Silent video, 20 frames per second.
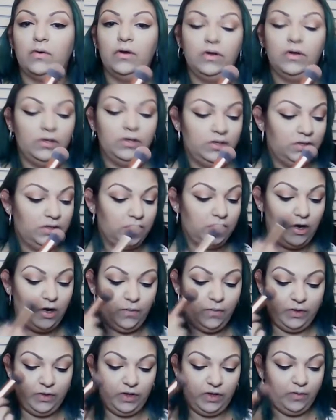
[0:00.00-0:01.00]
So
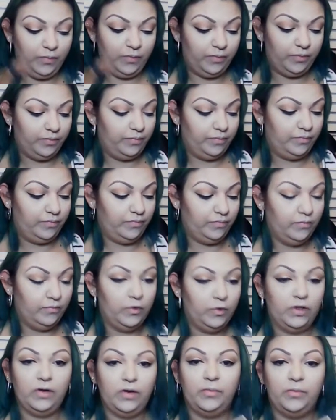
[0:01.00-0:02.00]
start with your
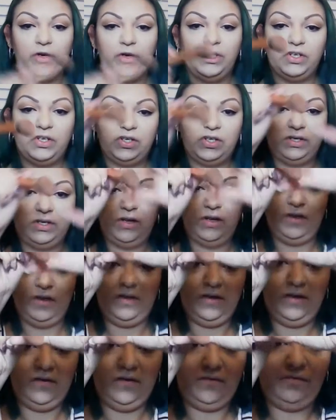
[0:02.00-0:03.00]

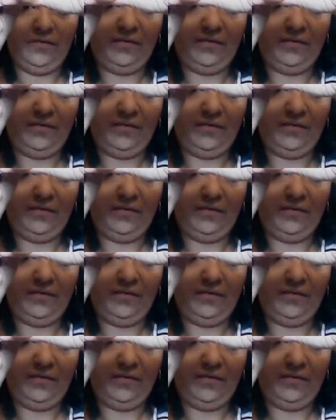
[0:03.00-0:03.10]
brush